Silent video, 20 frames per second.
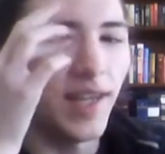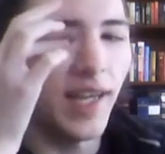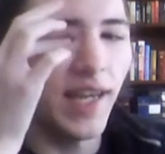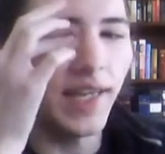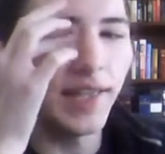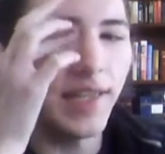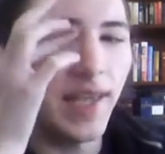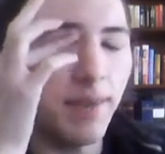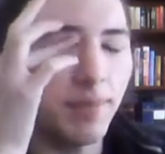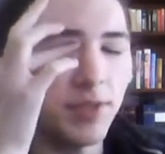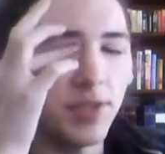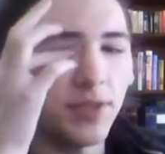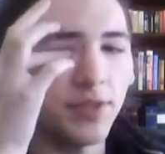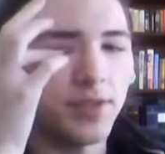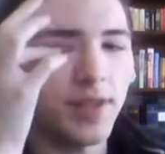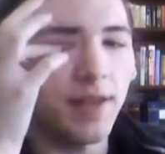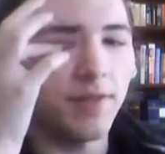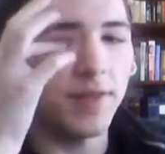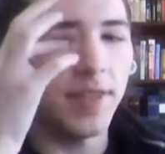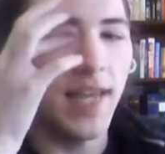And the
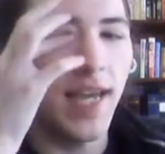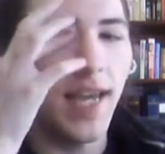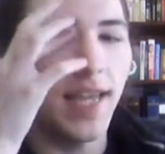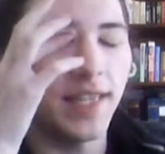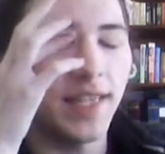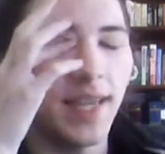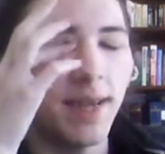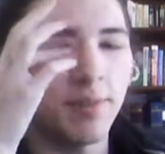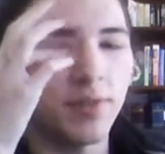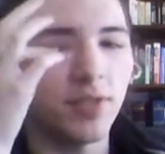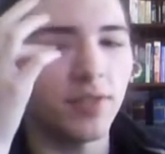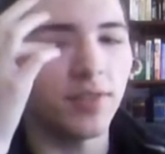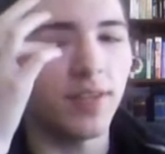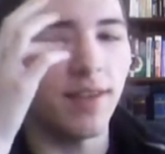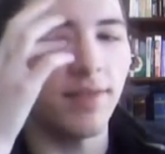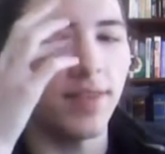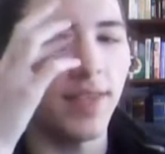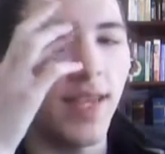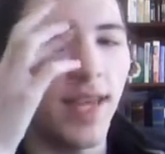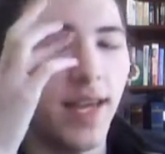episodes after
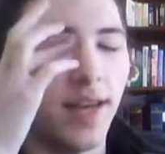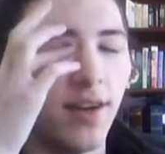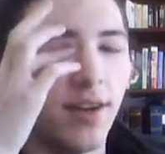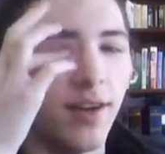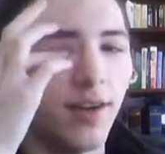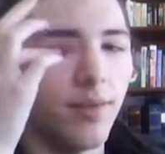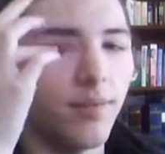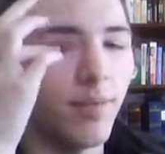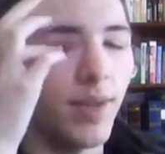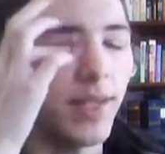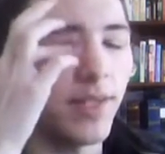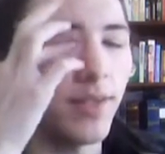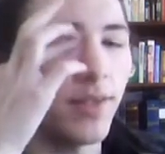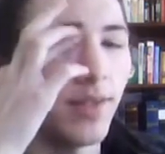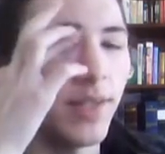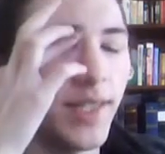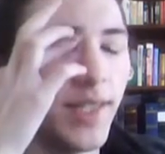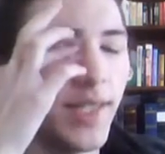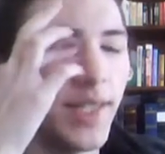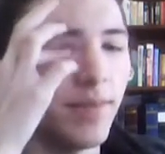that are
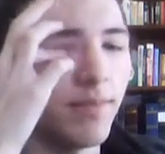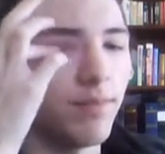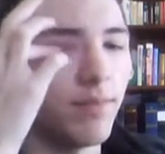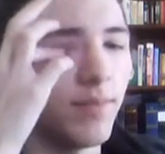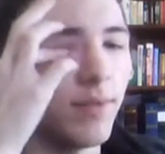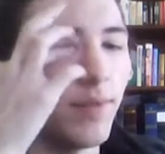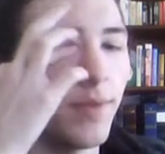basically